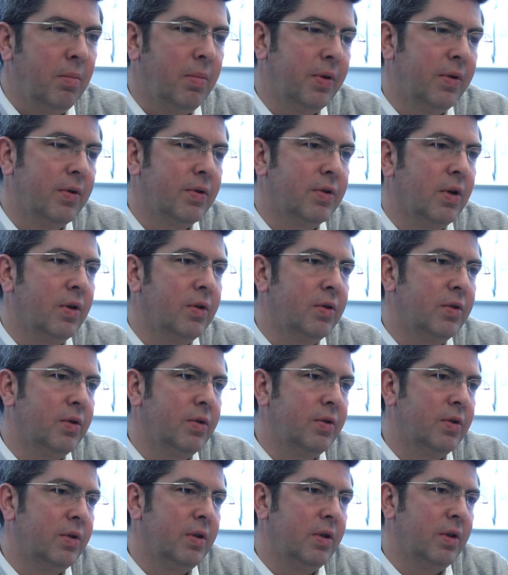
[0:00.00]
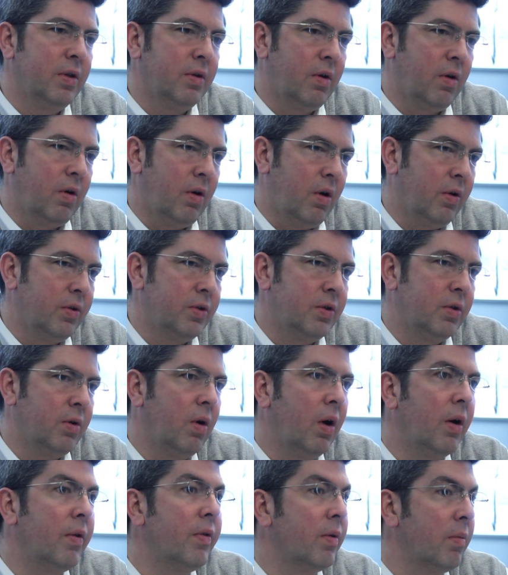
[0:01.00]
but there's also, there are also
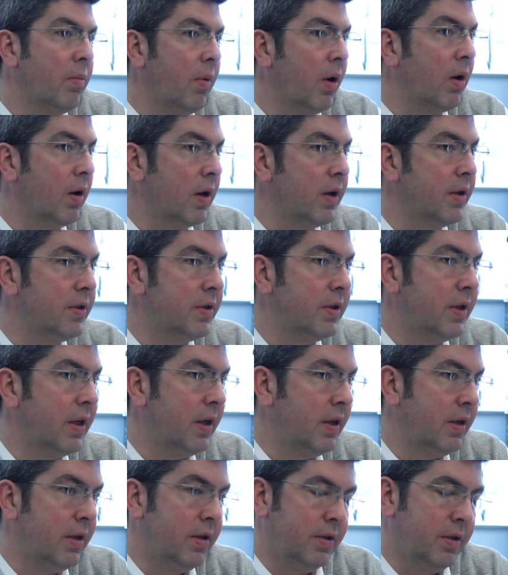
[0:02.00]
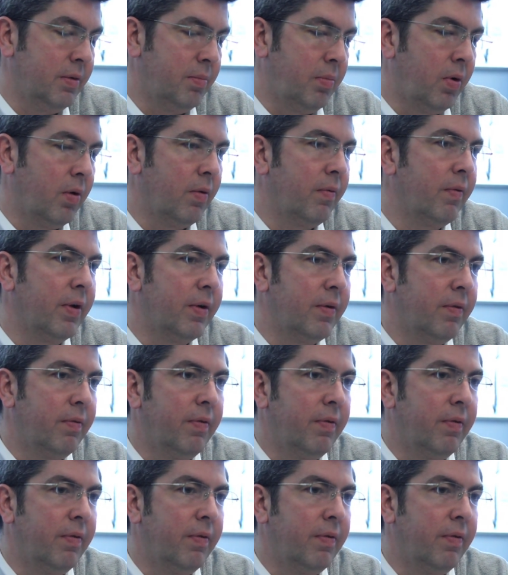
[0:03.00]
other markets that it is a perfect